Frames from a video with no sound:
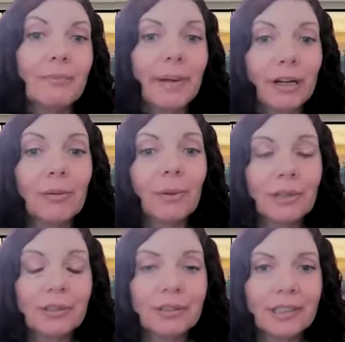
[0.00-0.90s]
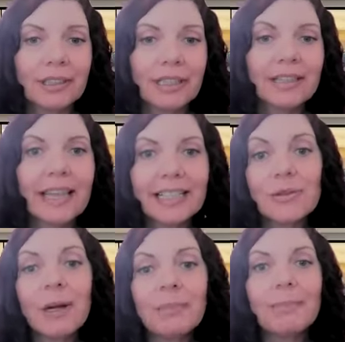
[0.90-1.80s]
unbearable.
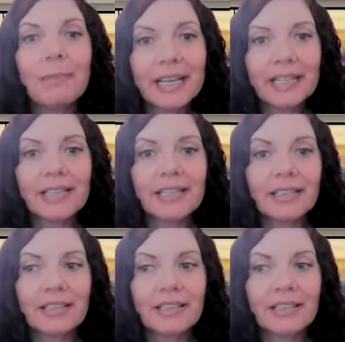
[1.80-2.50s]
That's what makes